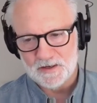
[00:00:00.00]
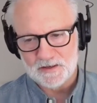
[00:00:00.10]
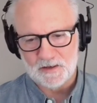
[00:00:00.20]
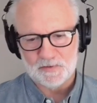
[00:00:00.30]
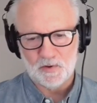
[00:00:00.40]

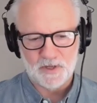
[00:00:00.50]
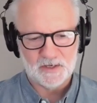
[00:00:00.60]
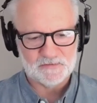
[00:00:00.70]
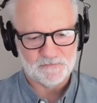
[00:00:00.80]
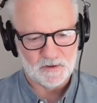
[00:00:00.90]
a couple of
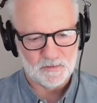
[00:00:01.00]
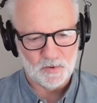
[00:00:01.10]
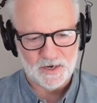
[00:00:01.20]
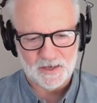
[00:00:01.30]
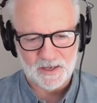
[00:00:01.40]
weeks for a
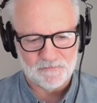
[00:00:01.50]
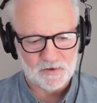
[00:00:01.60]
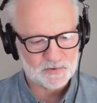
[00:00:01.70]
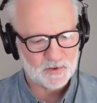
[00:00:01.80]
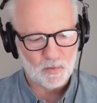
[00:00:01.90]
wedding
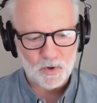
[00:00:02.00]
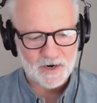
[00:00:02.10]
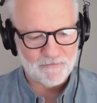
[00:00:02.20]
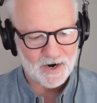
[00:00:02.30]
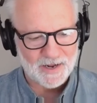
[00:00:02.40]
anniversary or
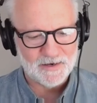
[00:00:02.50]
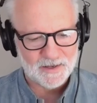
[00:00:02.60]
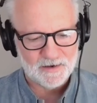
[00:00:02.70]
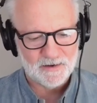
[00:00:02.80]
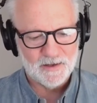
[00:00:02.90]
whatever. I
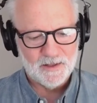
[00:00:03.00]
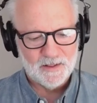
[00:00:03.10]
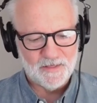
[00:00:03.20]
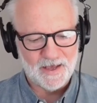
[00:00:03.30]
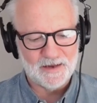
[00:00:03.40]
did
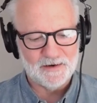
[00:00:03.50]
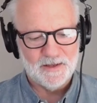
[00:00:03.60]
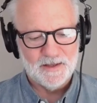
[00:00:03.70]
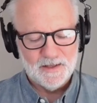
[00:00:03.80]
that.